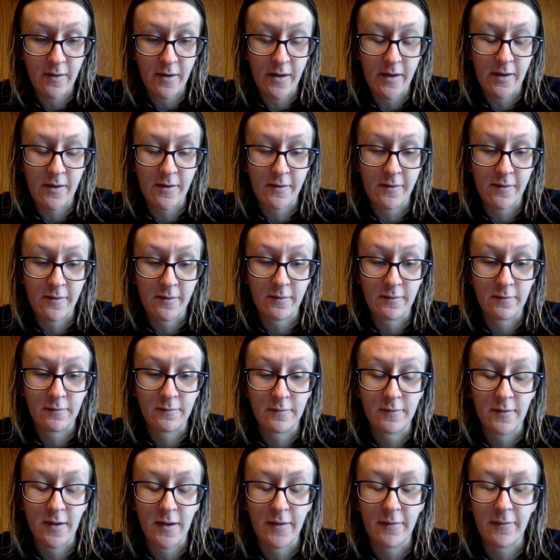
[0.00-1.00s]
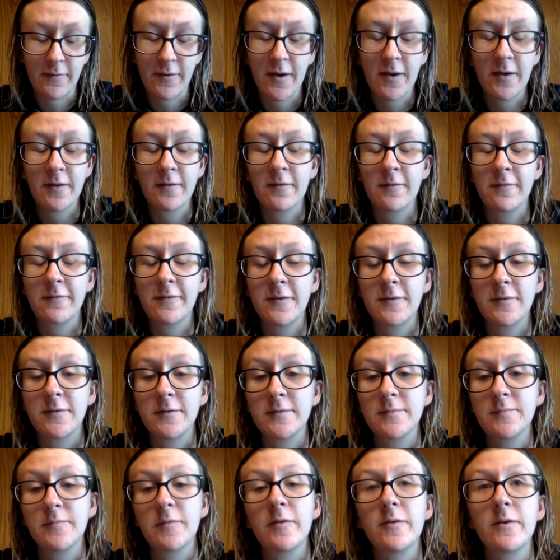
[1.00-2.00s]
and I've gotten a few
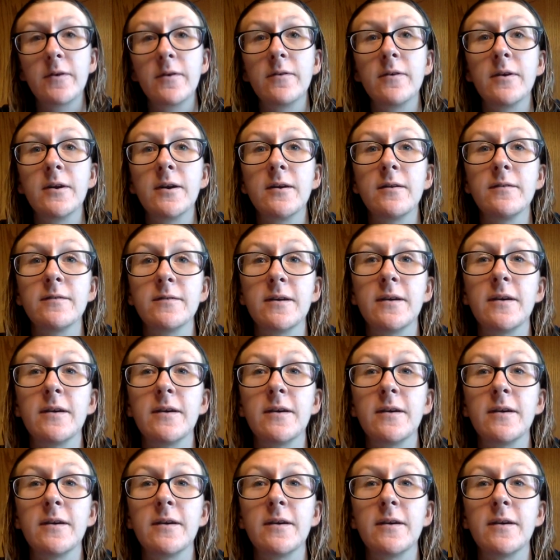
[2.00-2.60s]
spoilers.